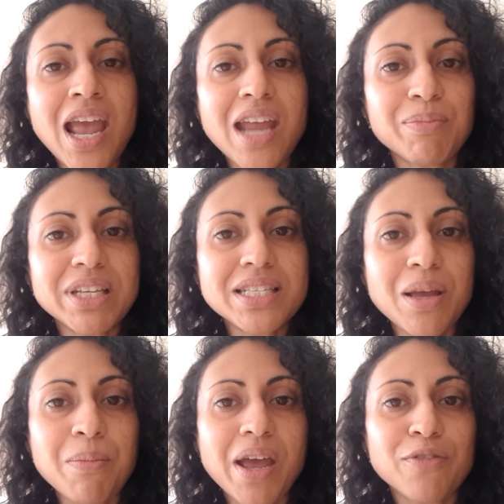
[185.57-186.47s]
And please
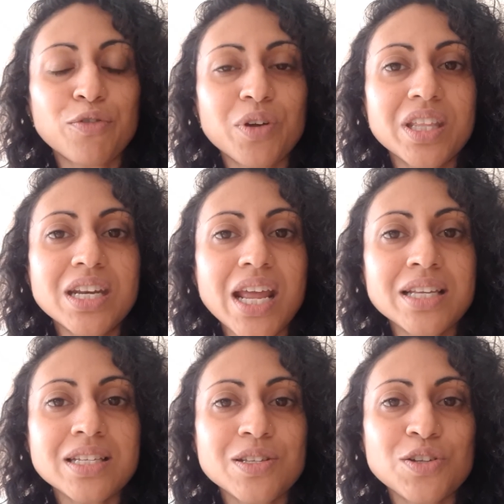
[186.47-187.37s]
come back for the
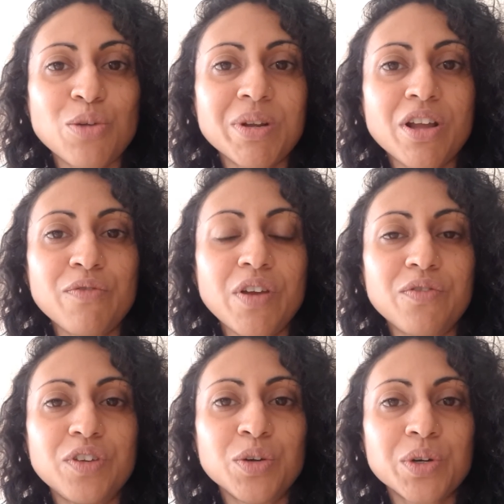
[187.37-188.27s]
next installment of
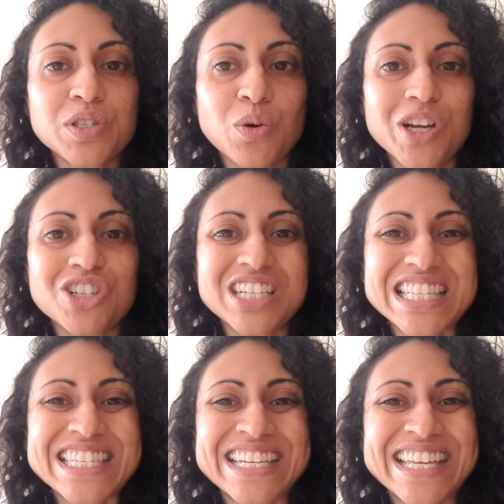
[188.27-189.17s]
Viewers
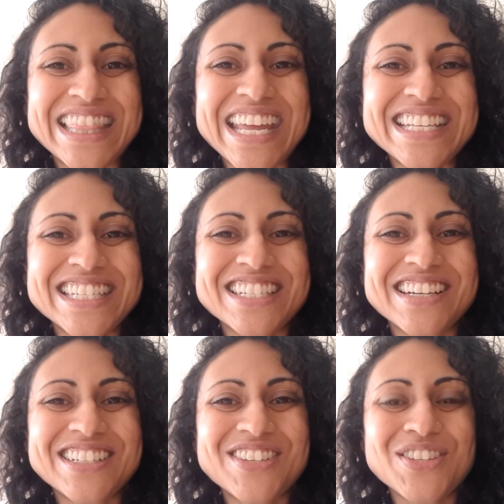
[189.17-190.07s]
Questions. Thanks and
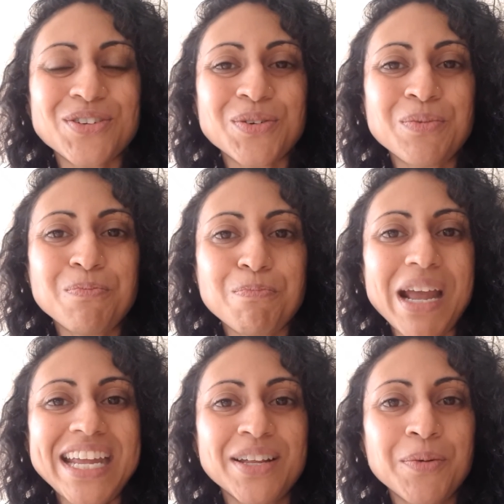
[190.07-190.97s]
talk to you soon. Bye.